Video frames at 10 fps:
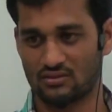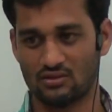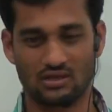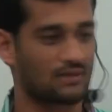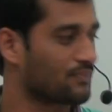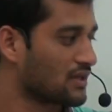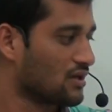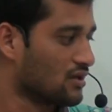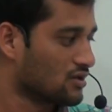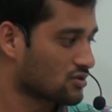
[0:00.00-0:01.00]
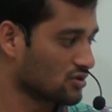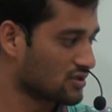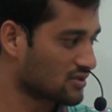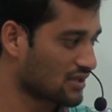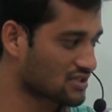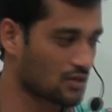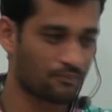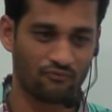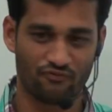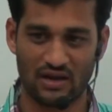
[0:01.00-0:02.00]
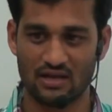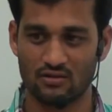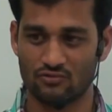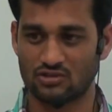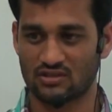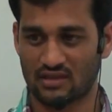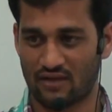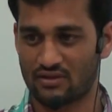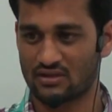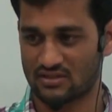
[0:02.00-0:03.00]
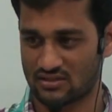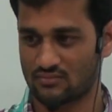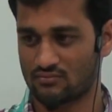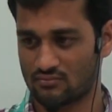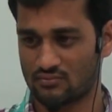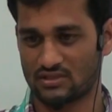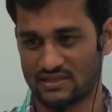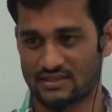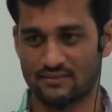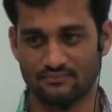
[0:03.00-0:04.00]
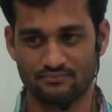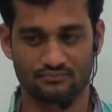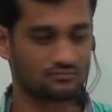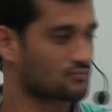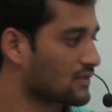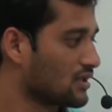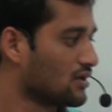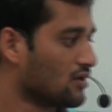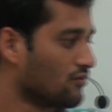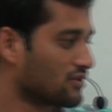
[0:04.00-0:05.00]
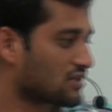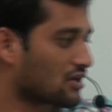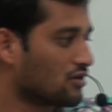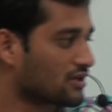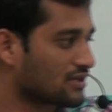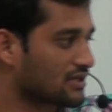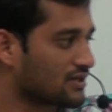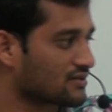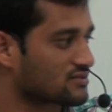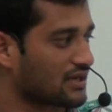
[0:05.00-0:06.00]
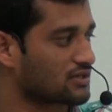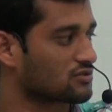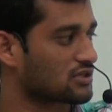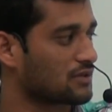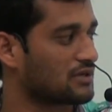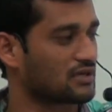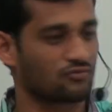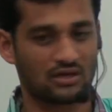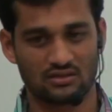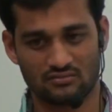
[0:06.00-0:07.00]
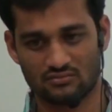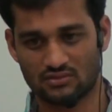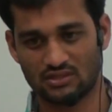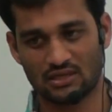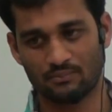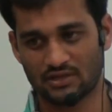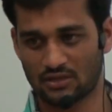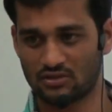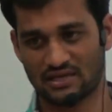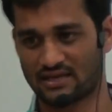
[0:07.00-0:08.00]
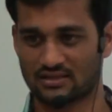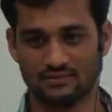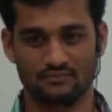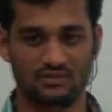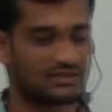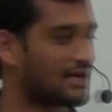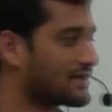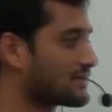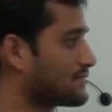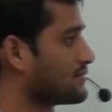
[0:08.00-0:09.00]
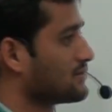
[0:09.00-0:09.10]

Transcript: Okay, so this is actually file which is having data. Once you are loading that, it is trying to keep that in what? E M P table directly directory.